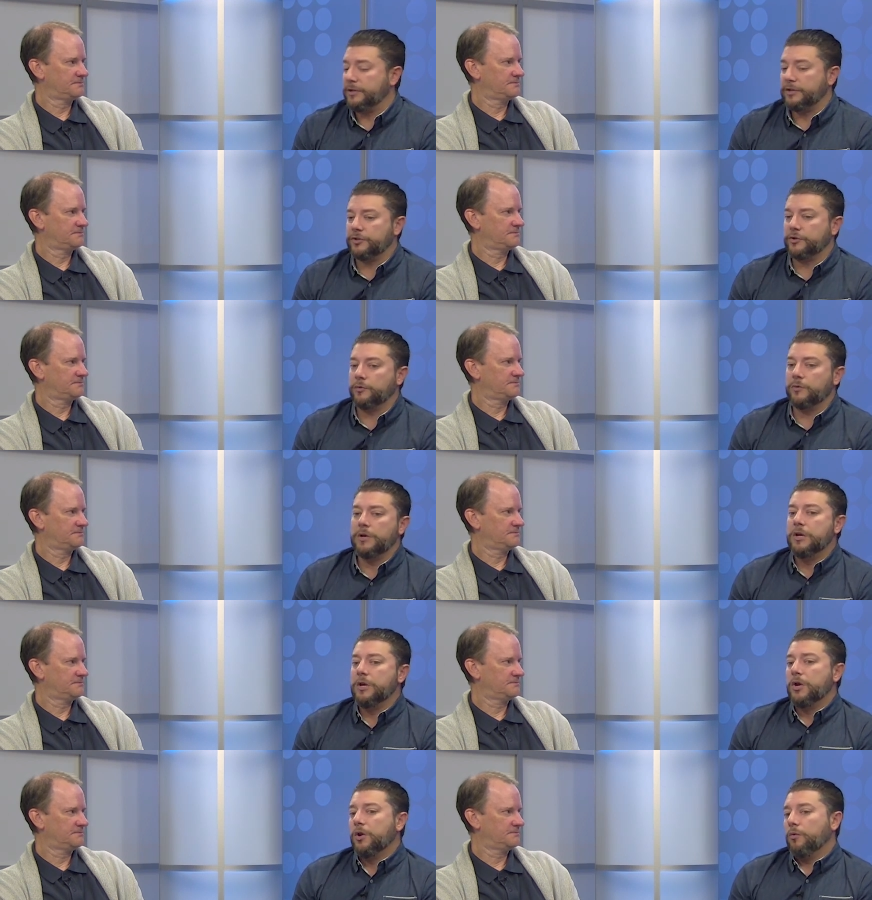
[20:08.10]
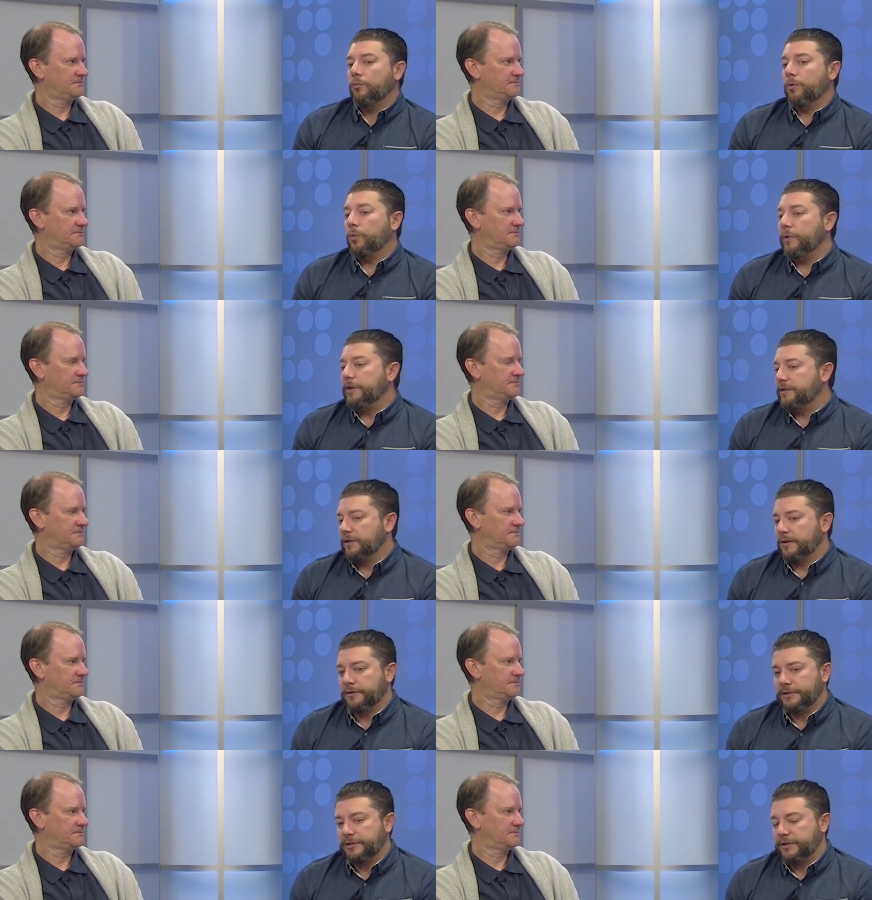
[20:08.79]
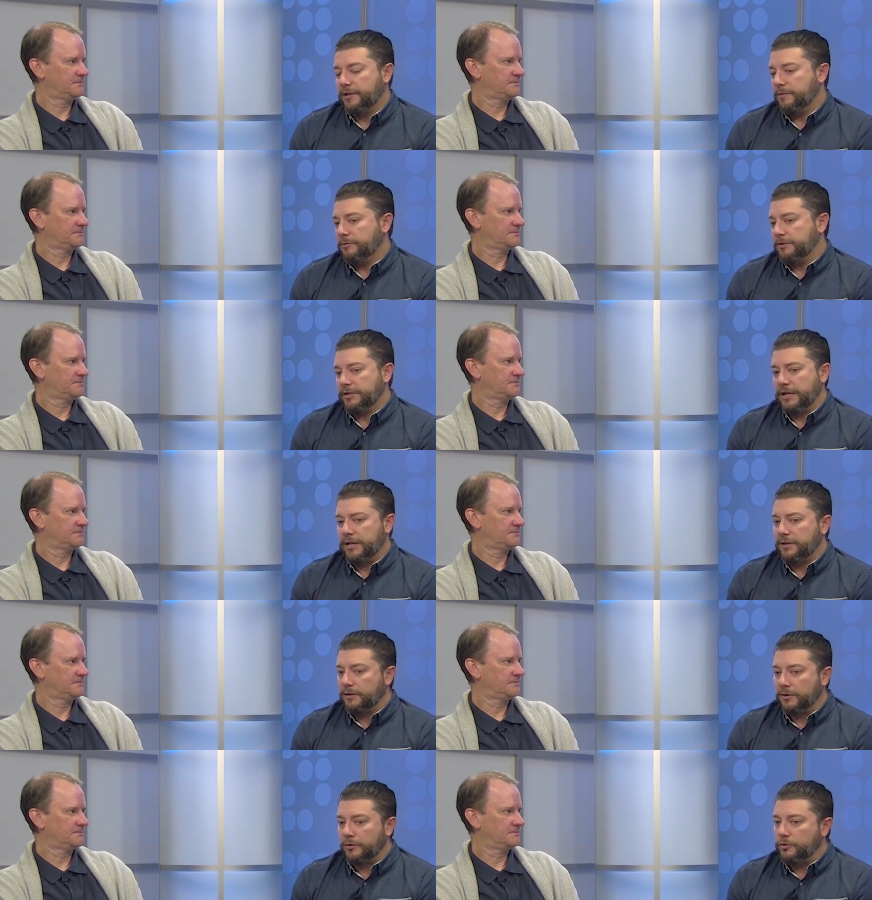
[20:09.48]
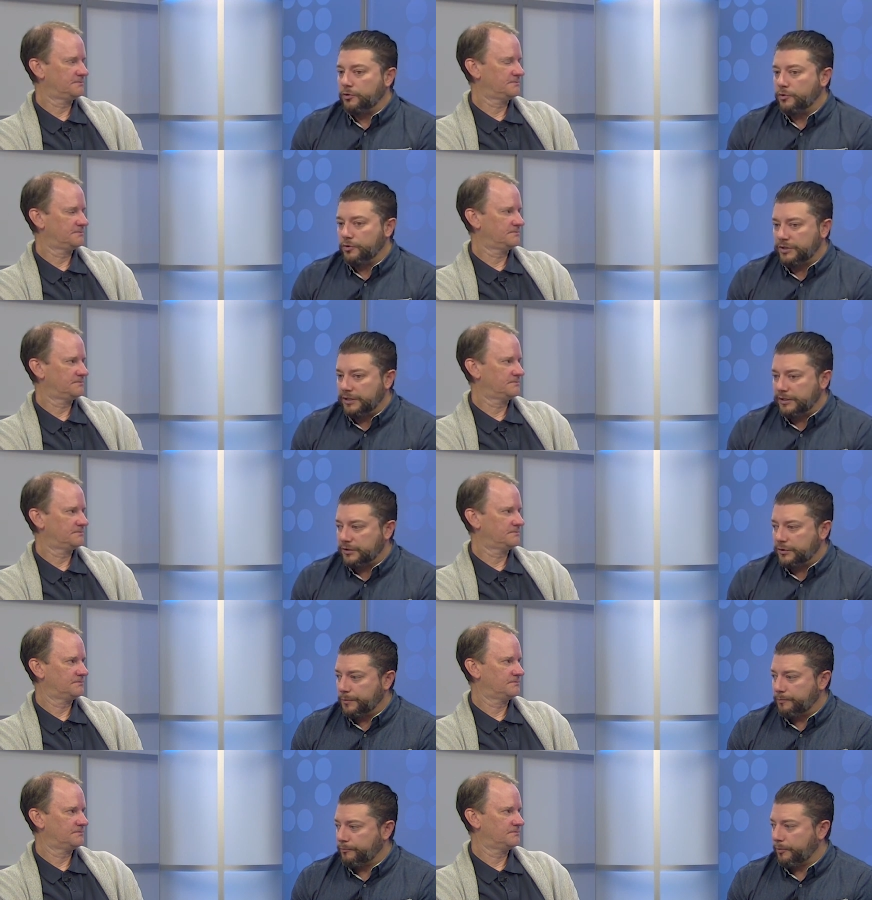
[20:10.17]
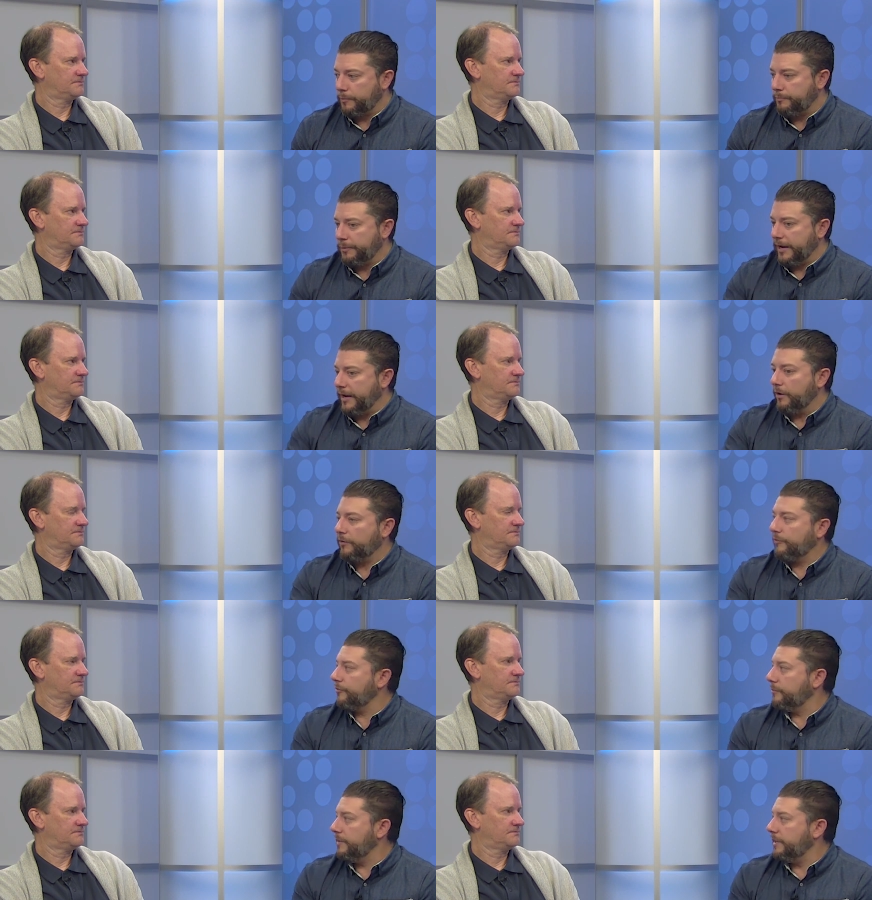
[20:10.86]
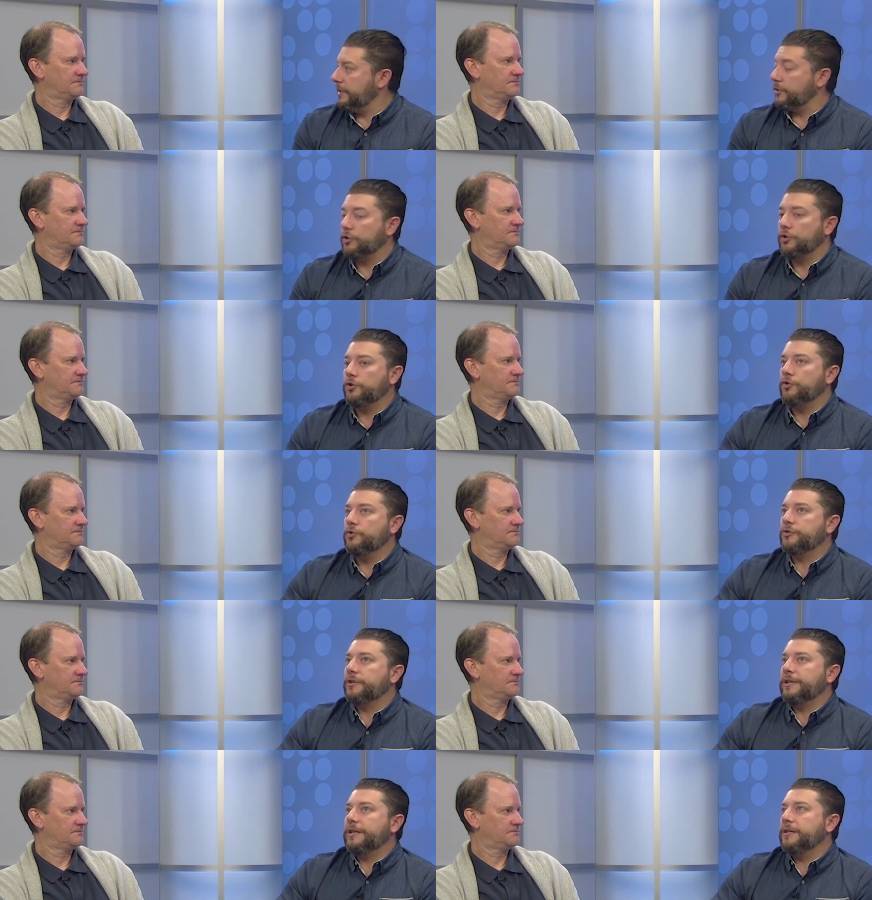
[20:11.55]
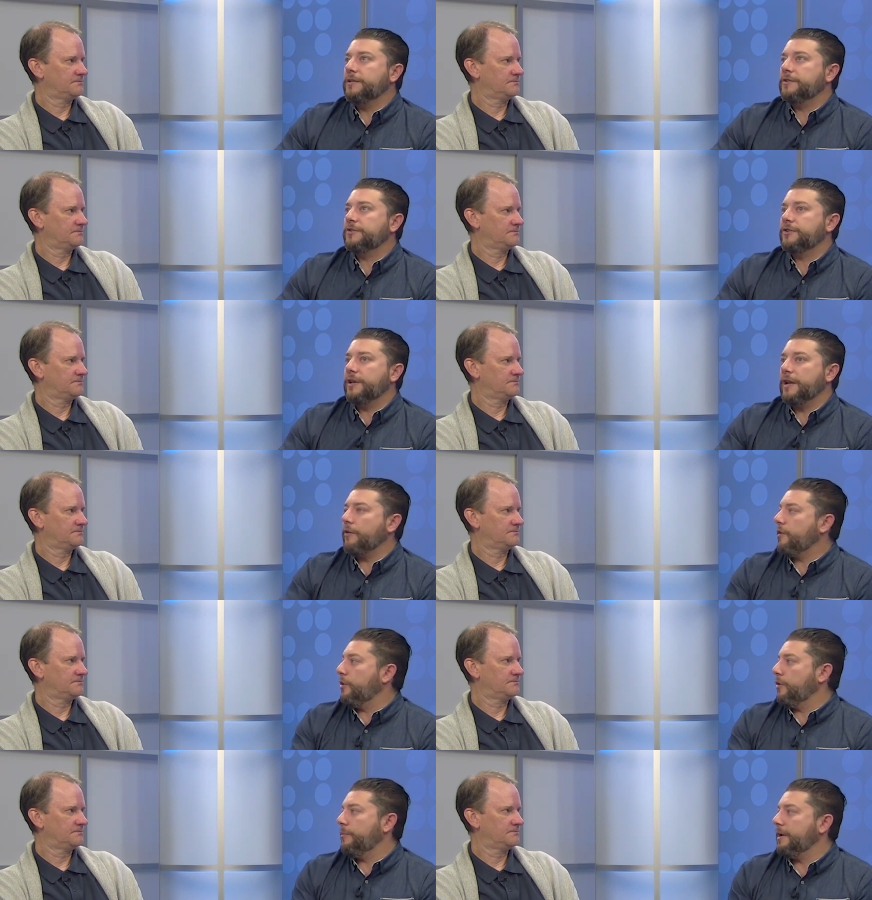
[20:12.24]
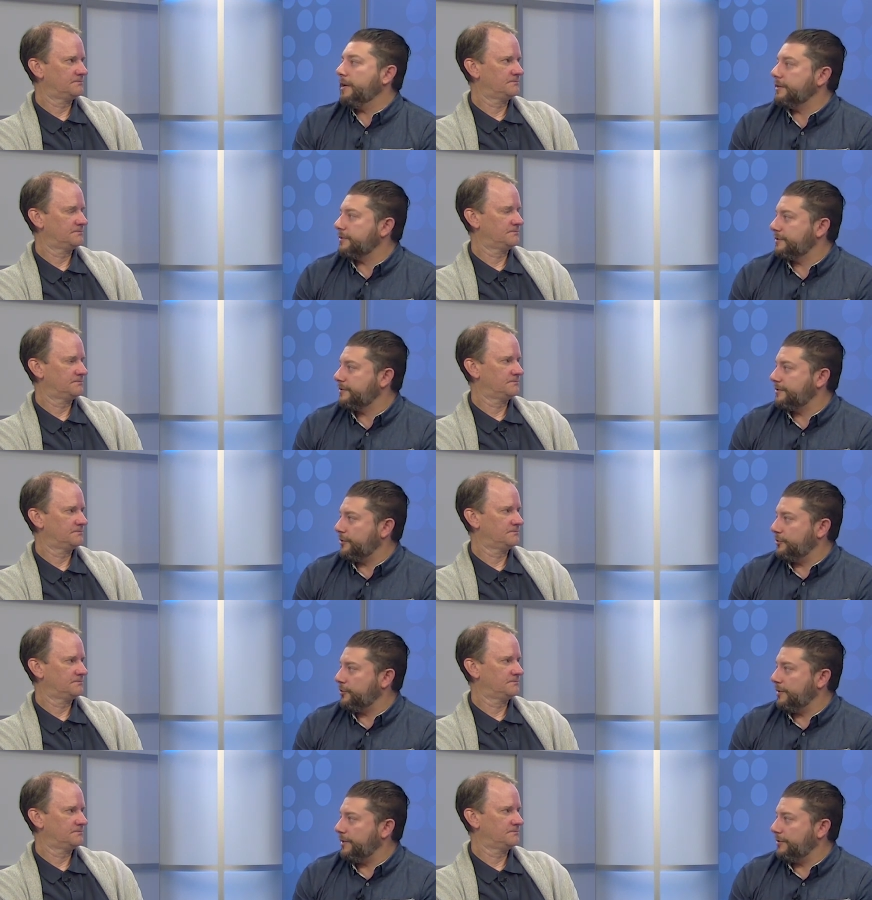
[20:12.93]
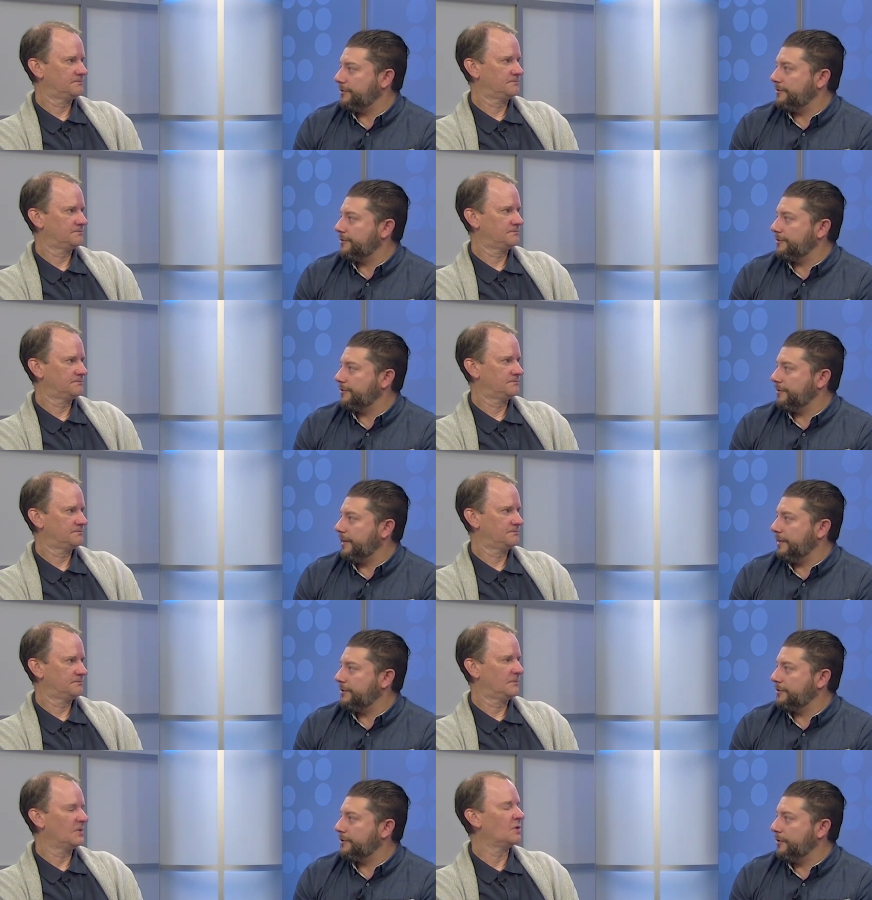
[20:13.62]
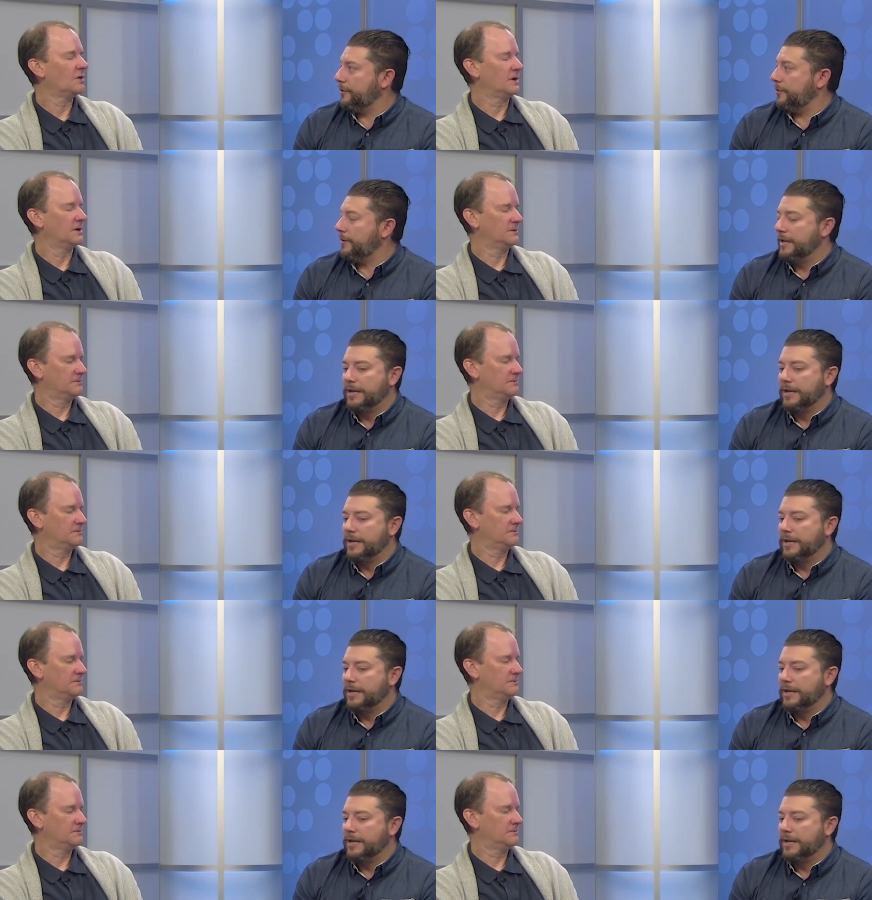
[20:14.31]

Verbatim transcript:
Speaker 1: So, what we tell the team is, hey, you know, use it to prepare for meetings. Use it in scenario based situations, right? So. Right.